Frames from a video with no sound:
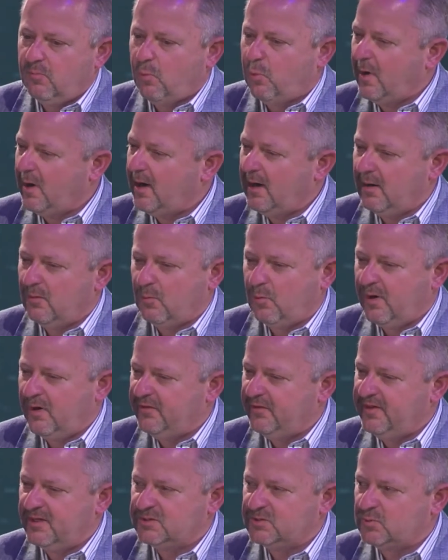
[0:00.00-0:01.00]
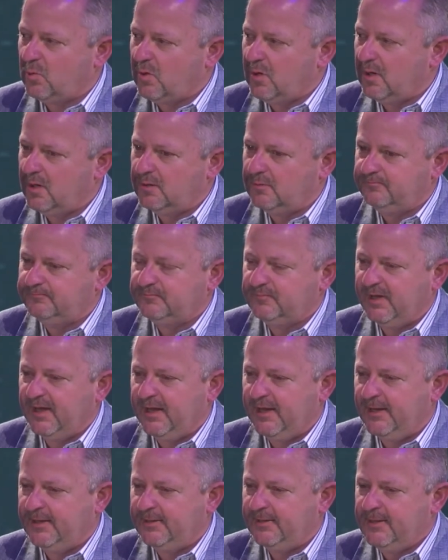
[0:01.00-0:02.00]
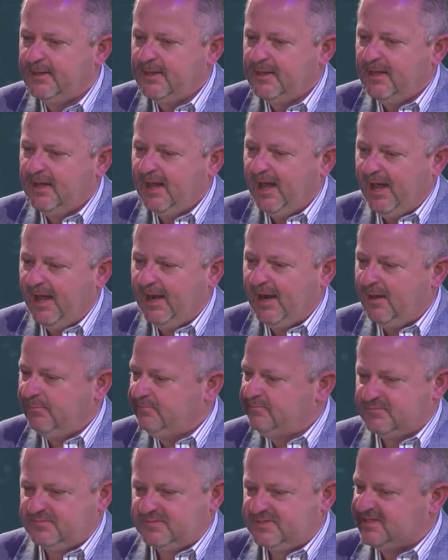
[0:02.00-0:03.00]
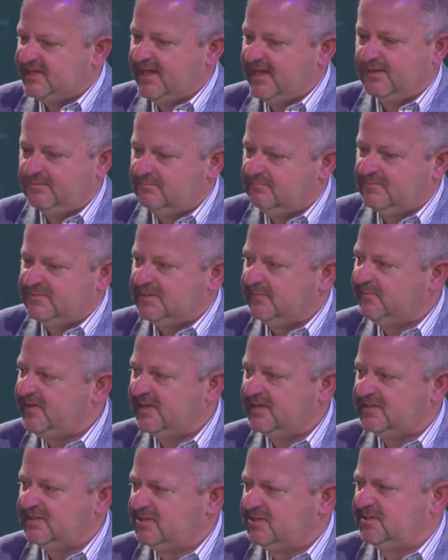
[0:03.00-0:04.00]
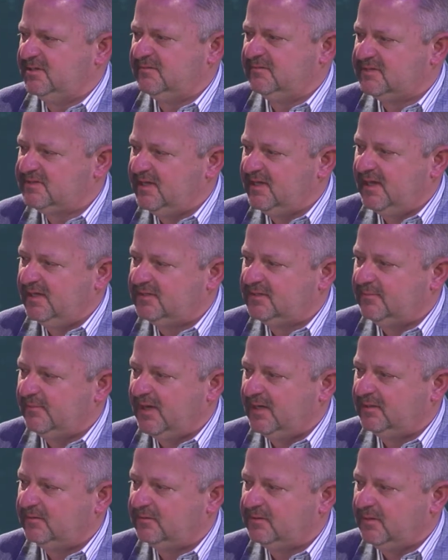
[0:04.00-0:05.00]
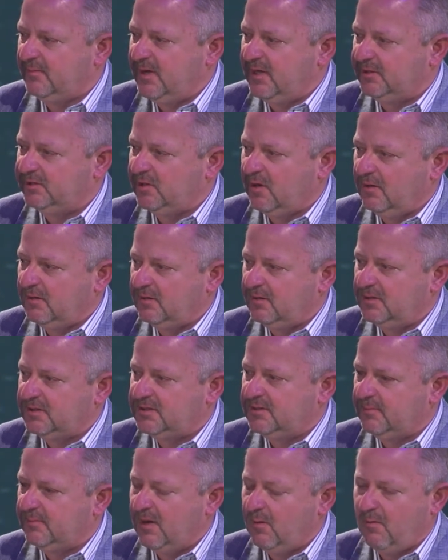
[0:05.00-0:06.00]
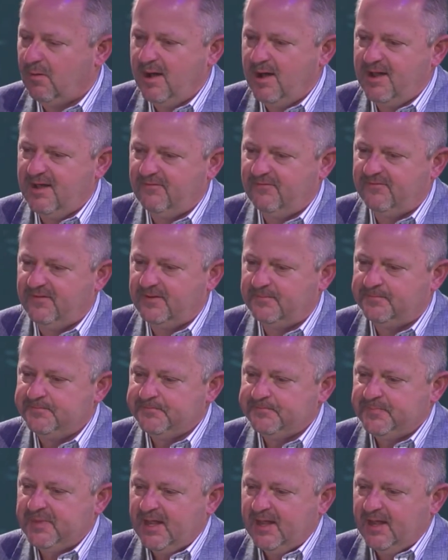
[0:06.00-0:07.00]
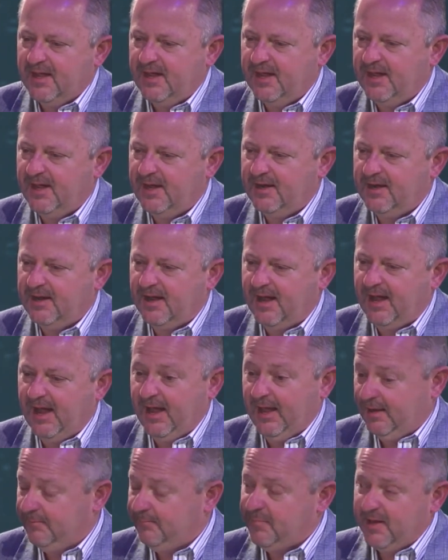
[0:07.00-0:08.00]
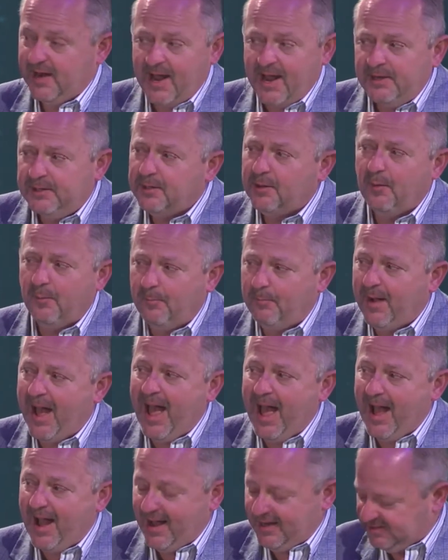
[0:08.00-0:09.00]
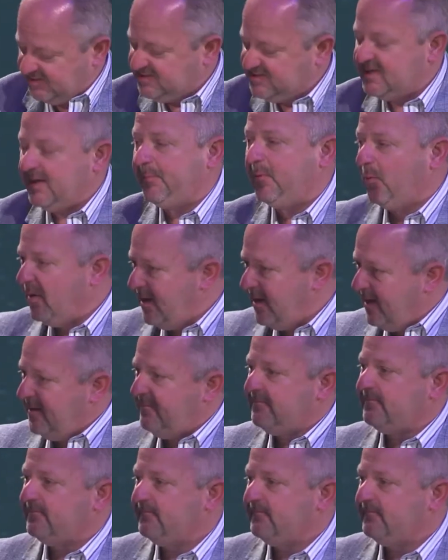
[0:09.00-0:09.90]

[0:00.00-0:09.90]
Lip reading: where things were. And I said some things I shouldn't have said to my daughter and to my wife. But I had to go back. I had to step away,